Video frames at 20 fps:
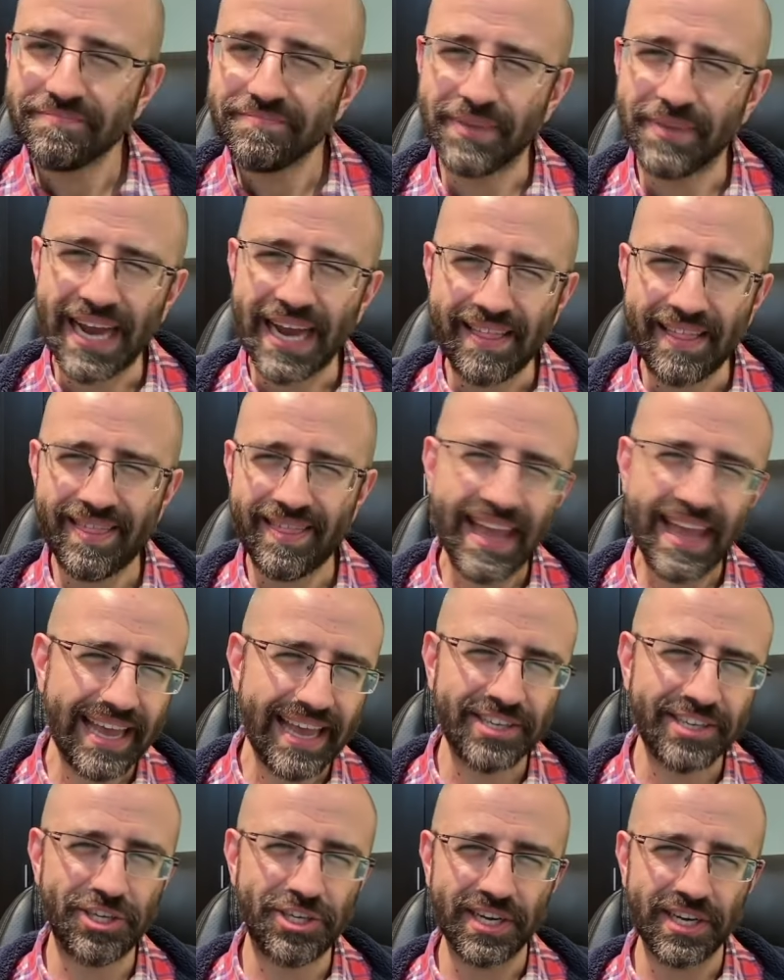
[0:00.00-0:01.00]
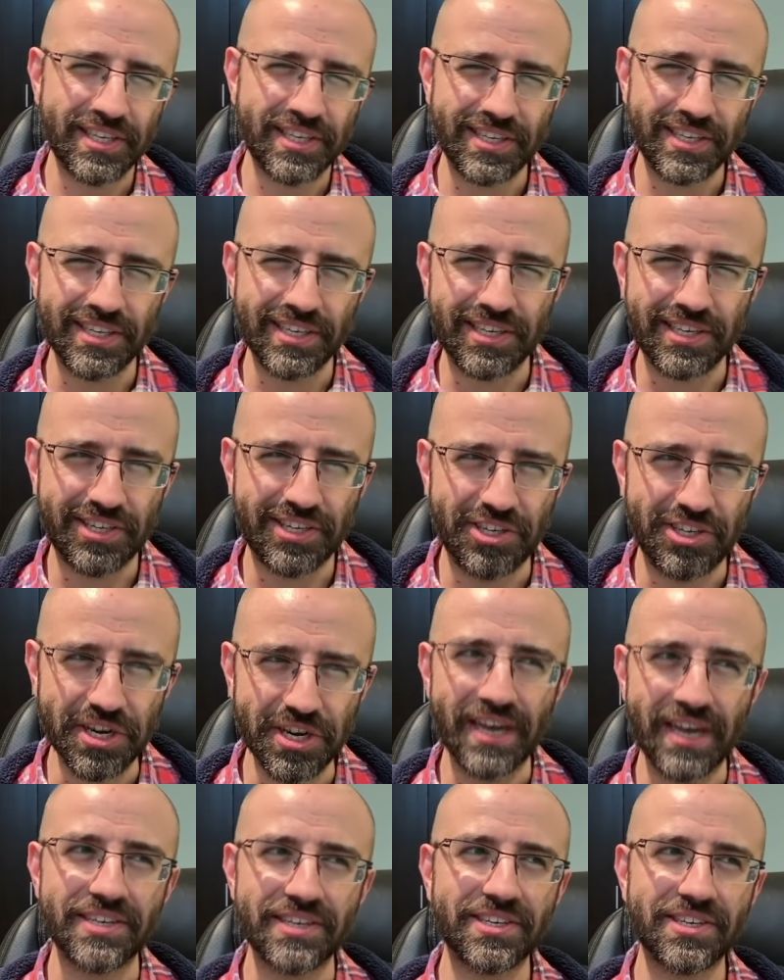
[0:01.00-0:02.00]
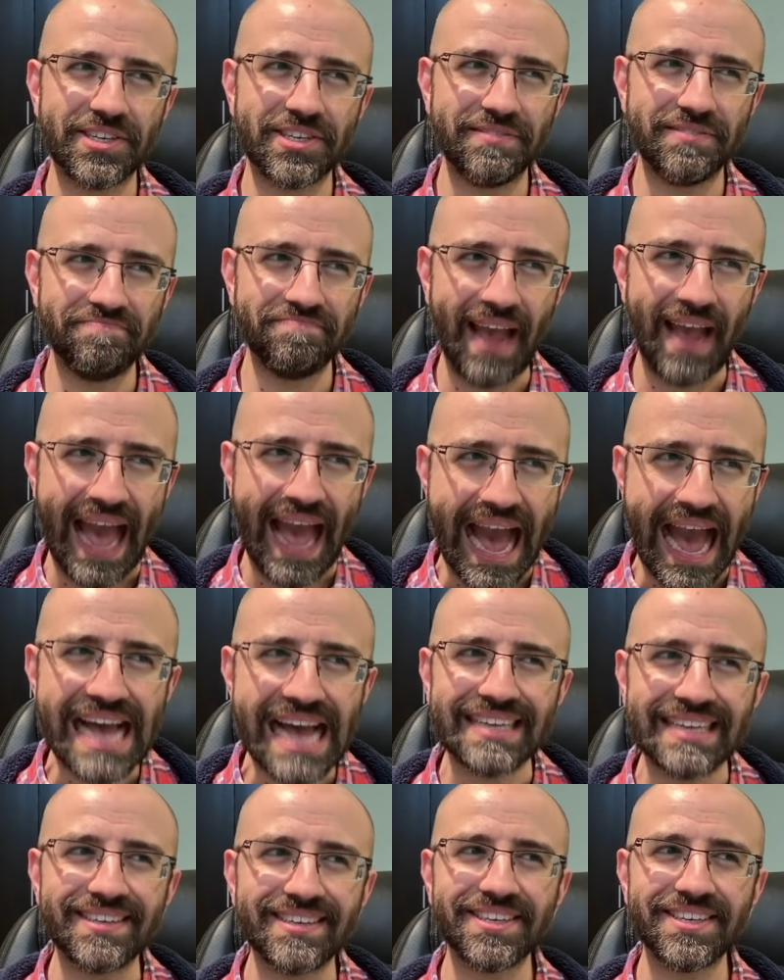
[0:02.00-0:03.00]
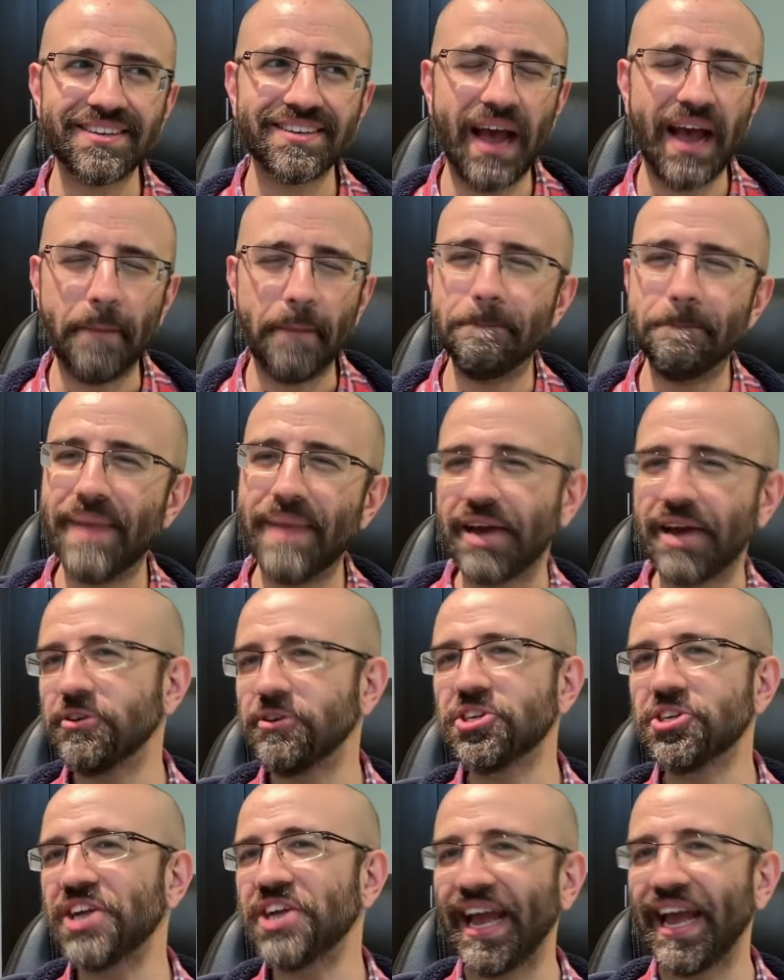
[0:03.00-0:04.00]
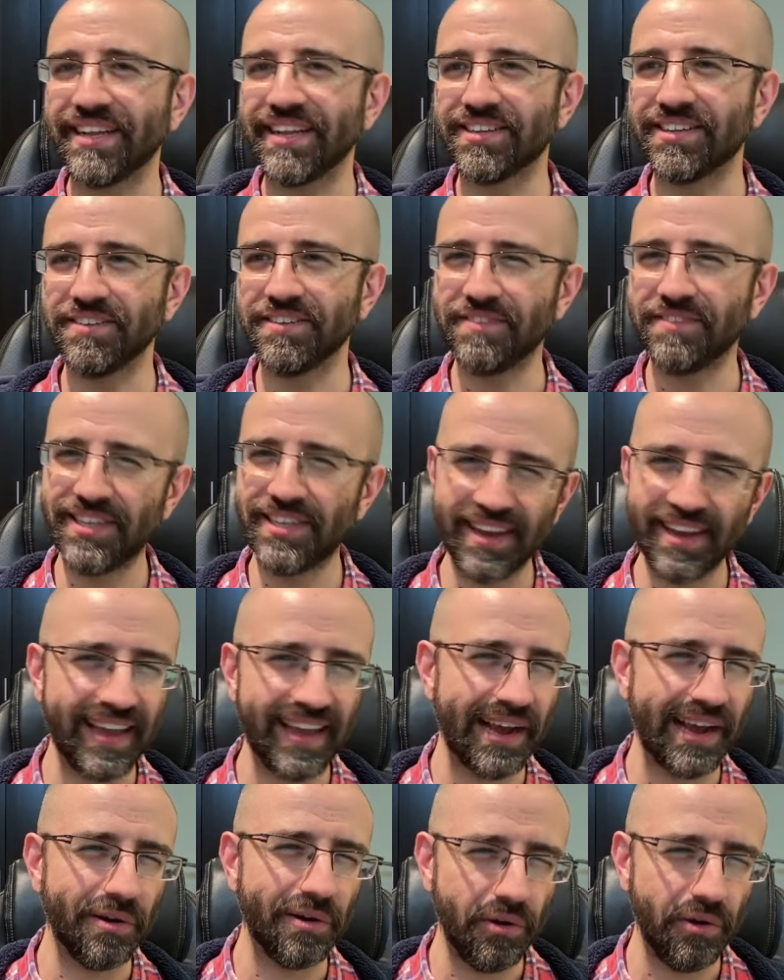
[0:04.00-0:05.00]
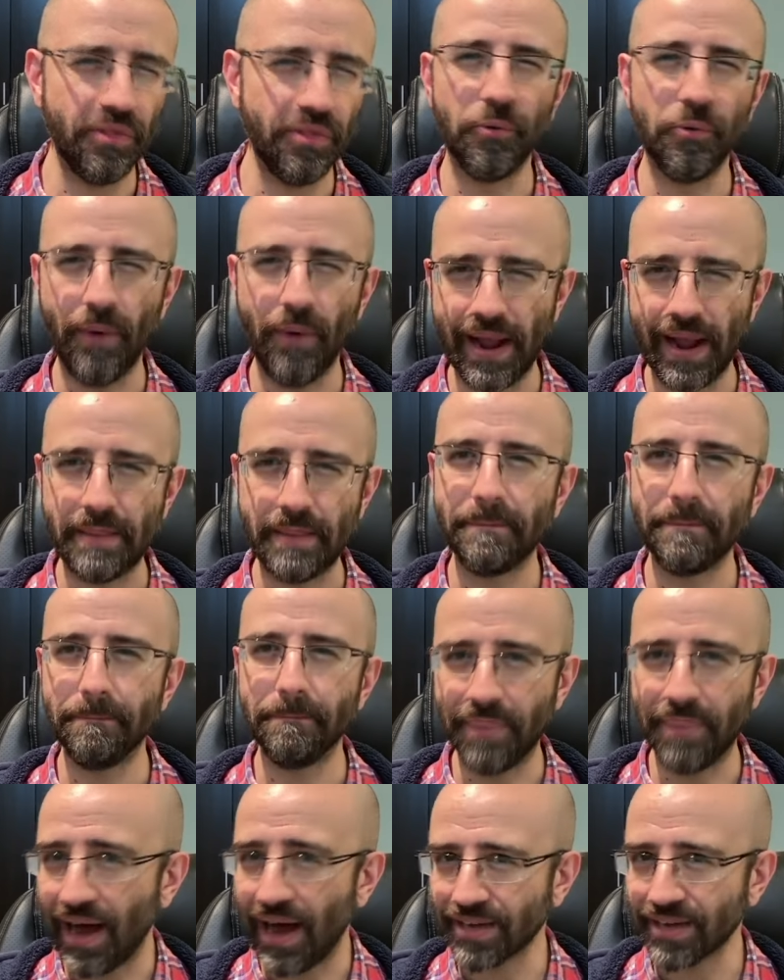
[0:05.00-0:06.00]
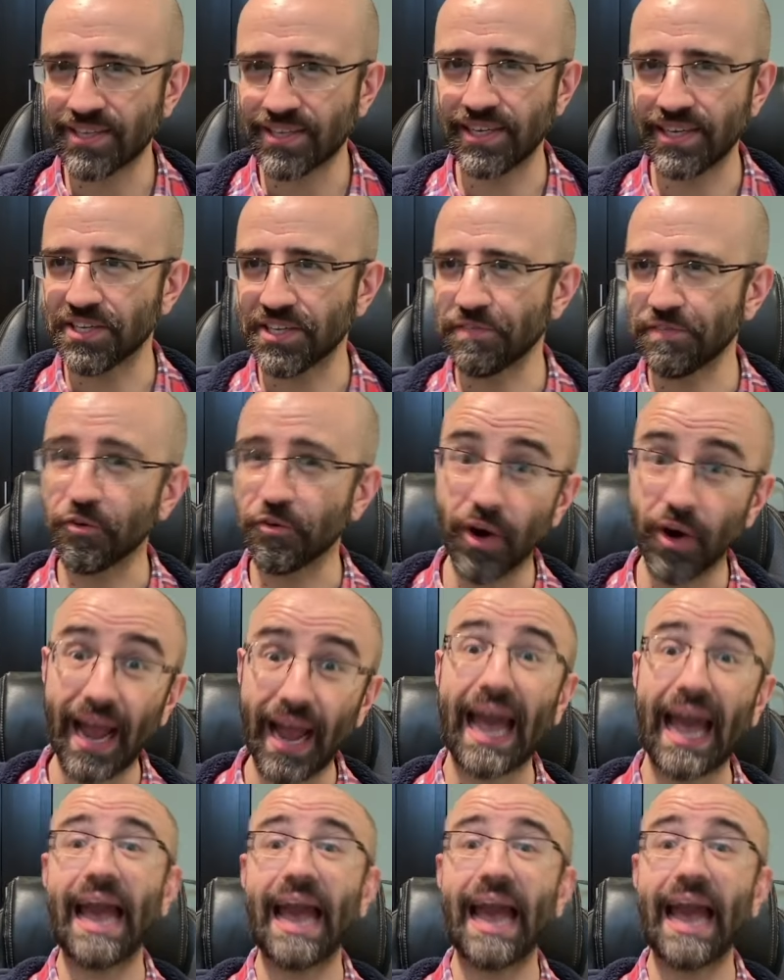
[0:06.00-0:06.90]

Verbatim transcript: But I think Injustice just has a better chance of ticking all the right boxes for